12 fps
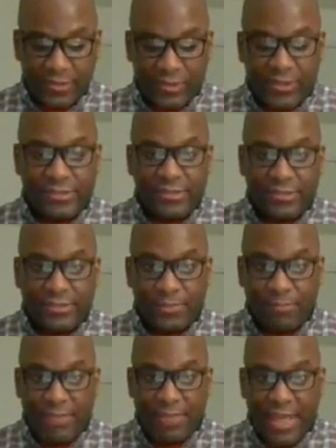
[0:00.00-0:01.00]
Listen
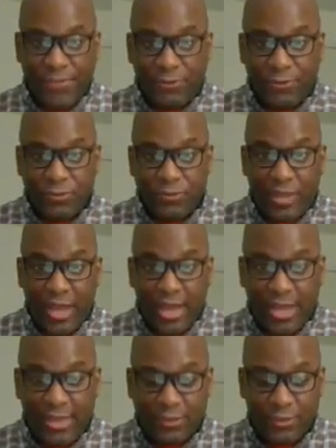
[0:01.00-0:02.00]
to Matthew
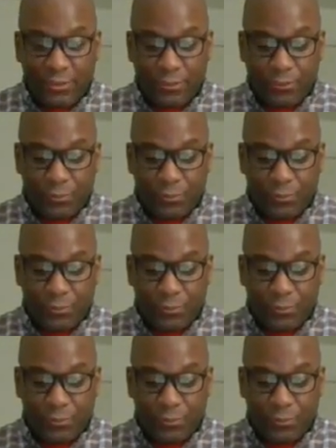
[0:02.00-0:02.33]
9,